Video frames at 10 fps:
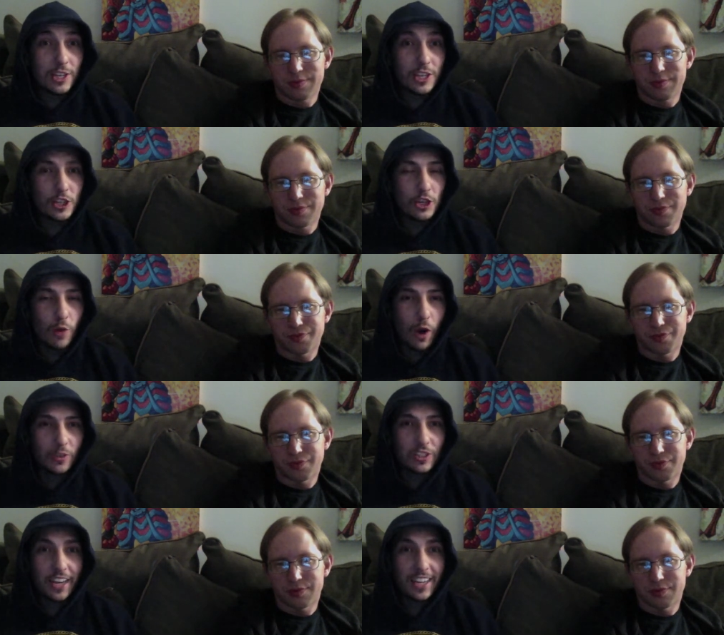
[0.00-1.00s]
Speaker 1: issue, I was
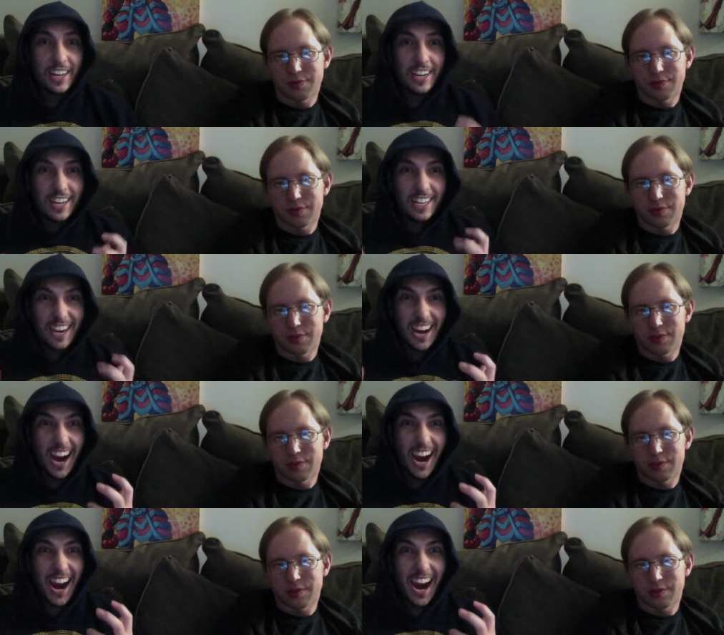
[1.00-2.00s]
like,
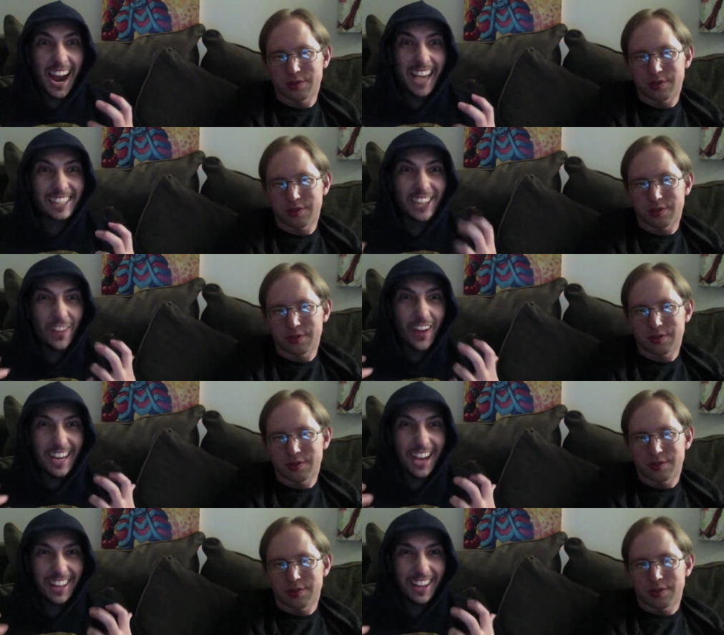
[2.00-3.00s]
yes, oh my god,
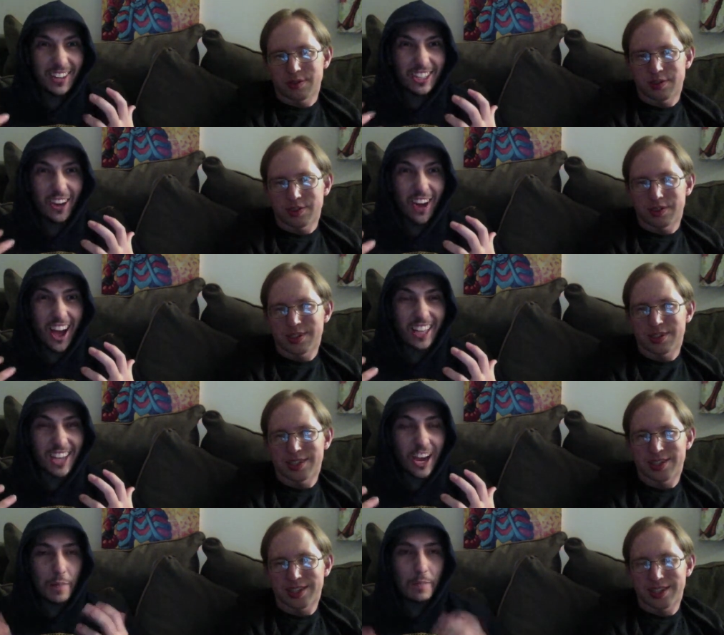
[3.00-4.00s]
that was so
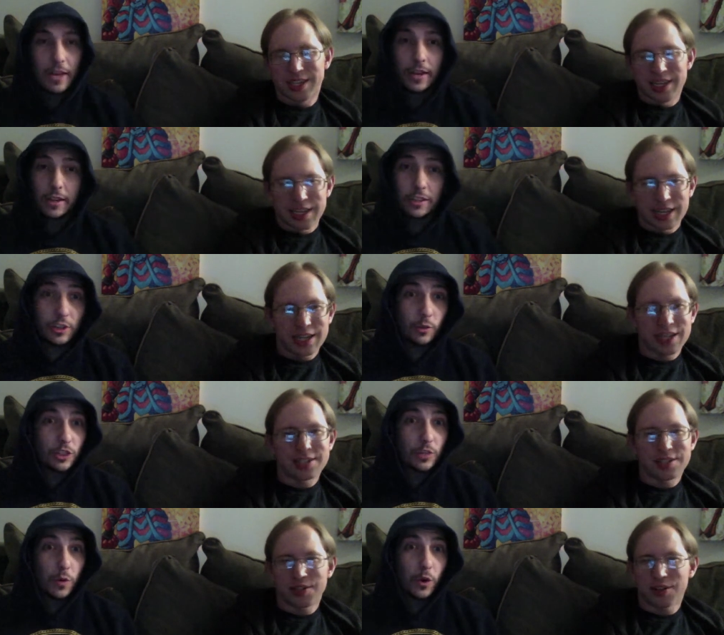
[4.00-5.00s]
awesome because there were
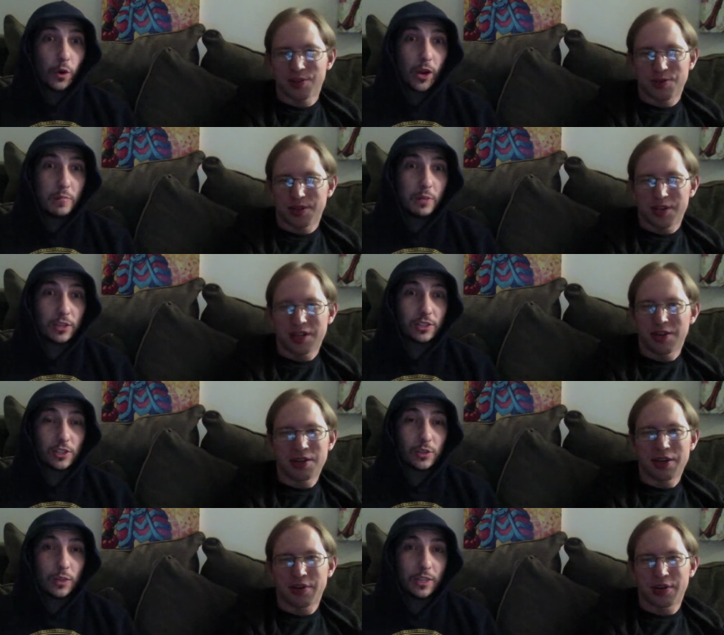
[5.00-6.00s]
some knew, great books. You knew
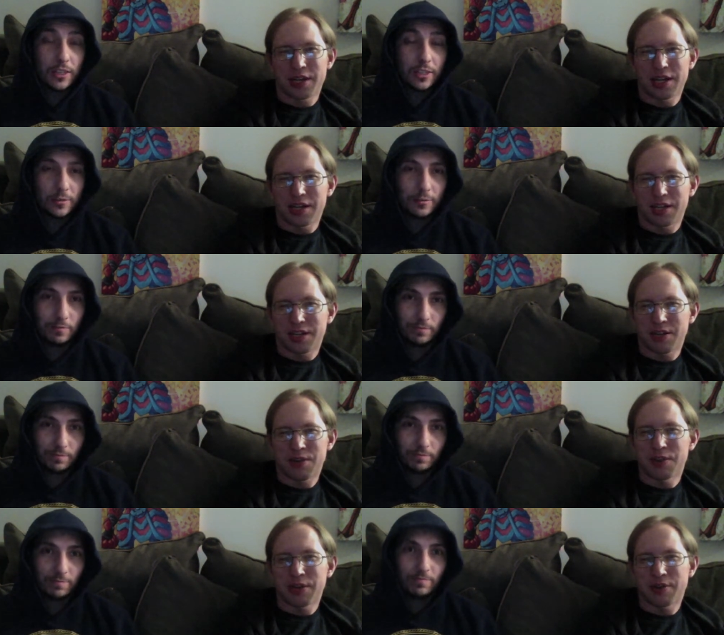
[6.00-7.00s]
they were week.
Speaker 2: gonna. You
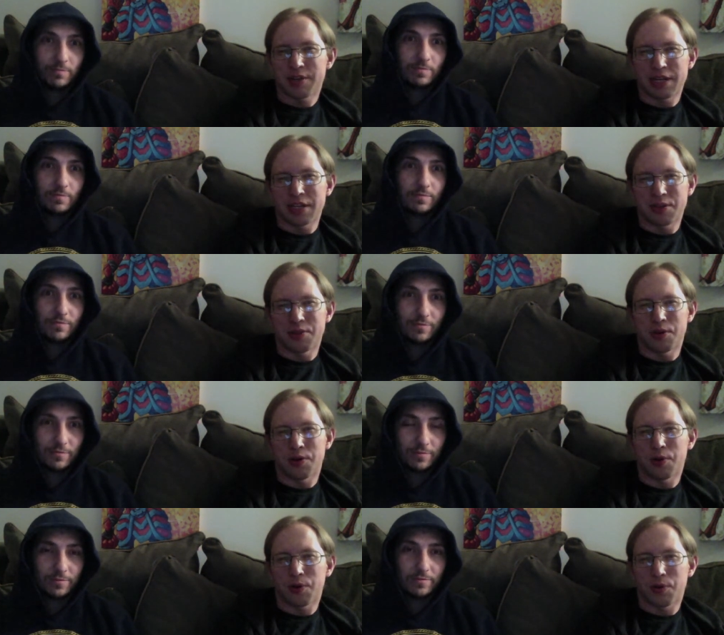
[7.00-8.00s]
knew they were gonna do the
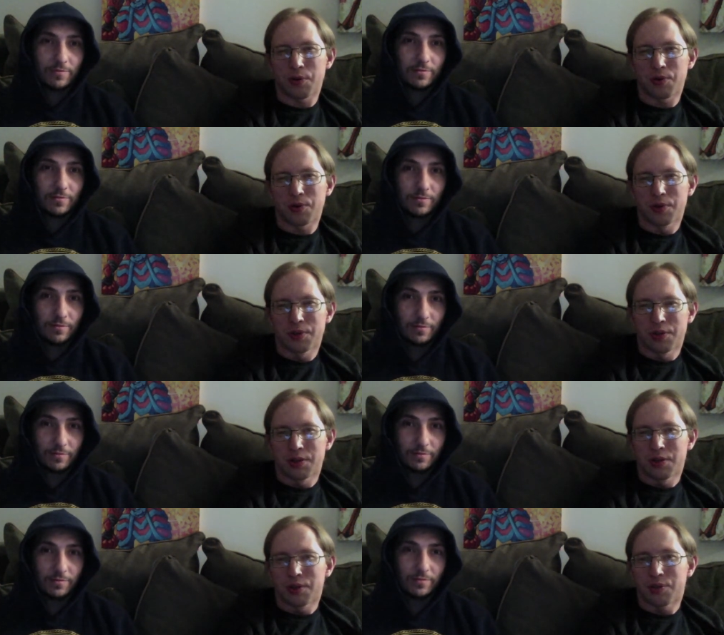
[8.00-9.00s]
whole
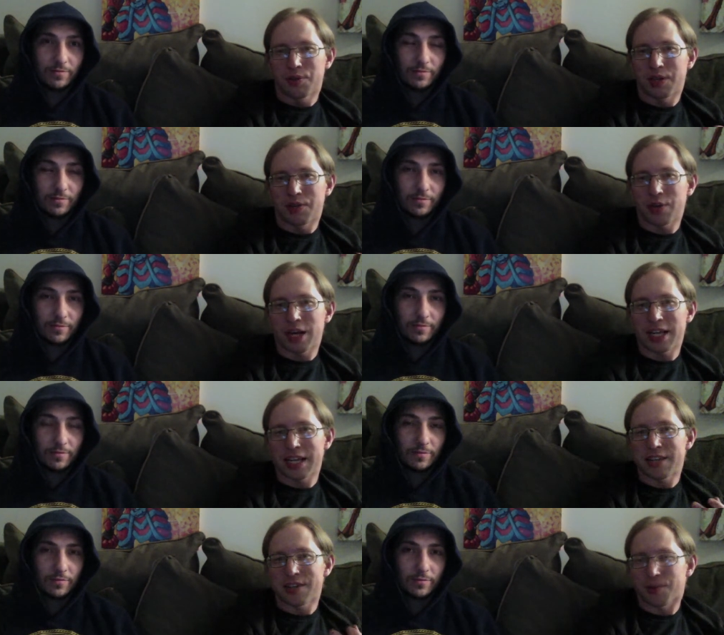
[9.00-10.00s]
try to
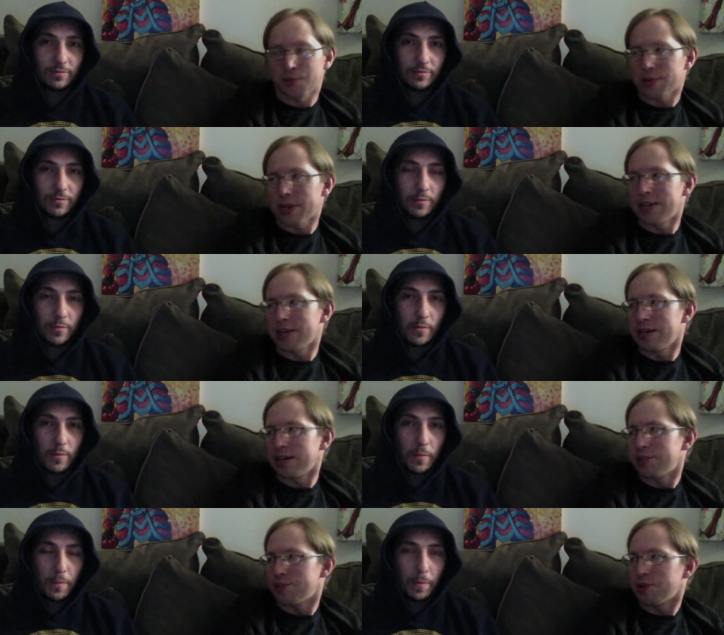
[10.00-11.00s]
get the Kree to
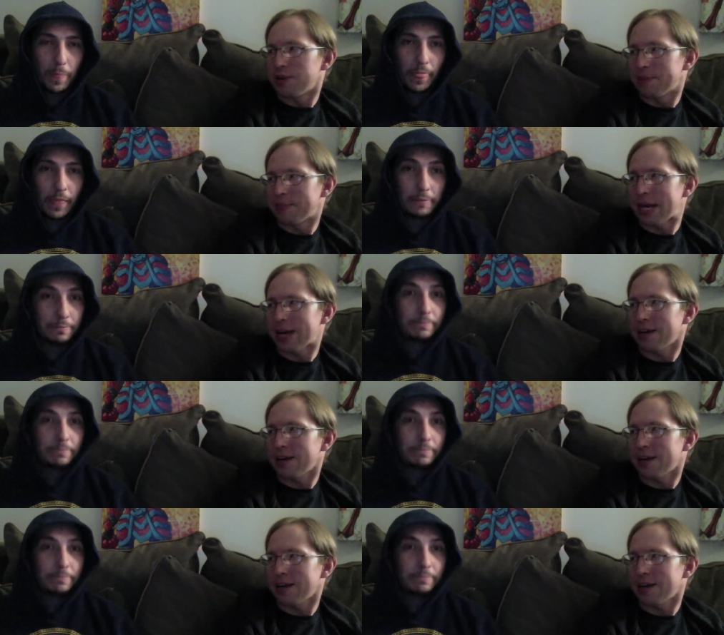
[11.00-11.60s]
join back mm-hmm.